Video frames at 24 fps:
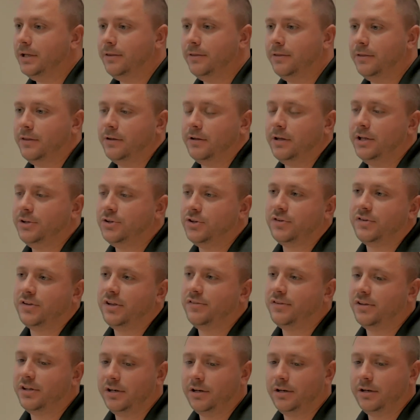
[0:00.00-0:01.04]
It just
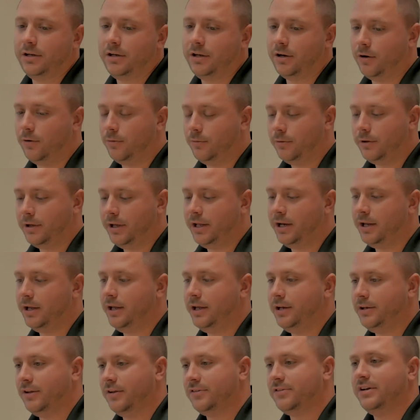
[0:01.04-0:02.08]
isn't,
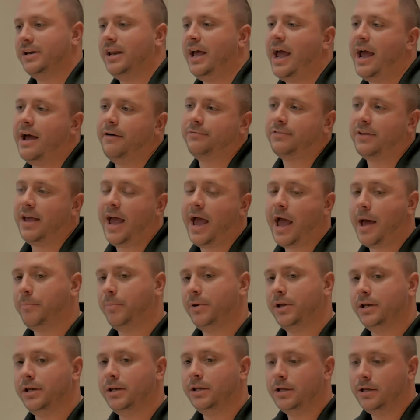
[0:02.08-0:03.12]
it doesn't have to
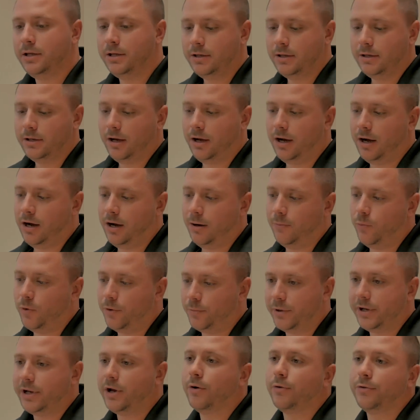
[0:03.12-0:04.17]
happen
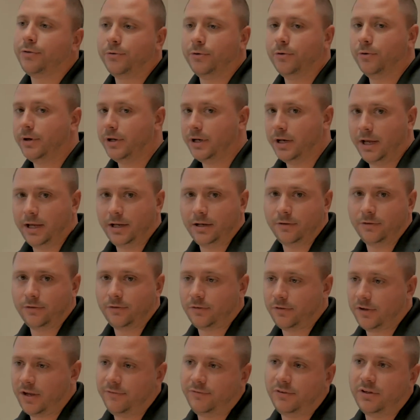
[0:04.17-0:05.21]
when we go through and
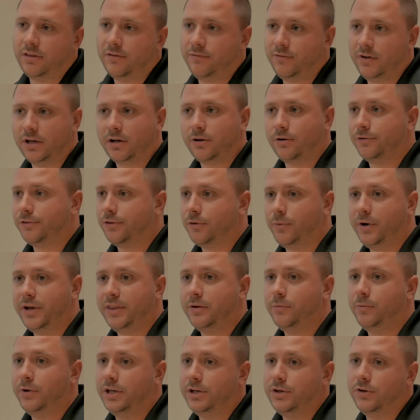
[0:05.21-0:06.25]
safety the vehicles the way
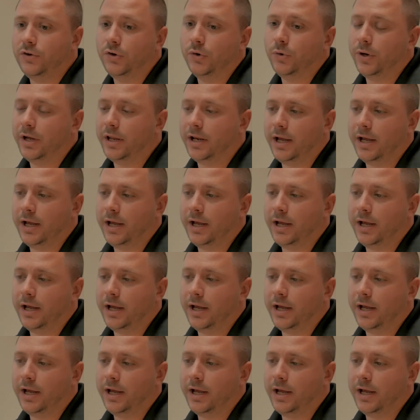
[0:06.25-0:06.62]
that we do.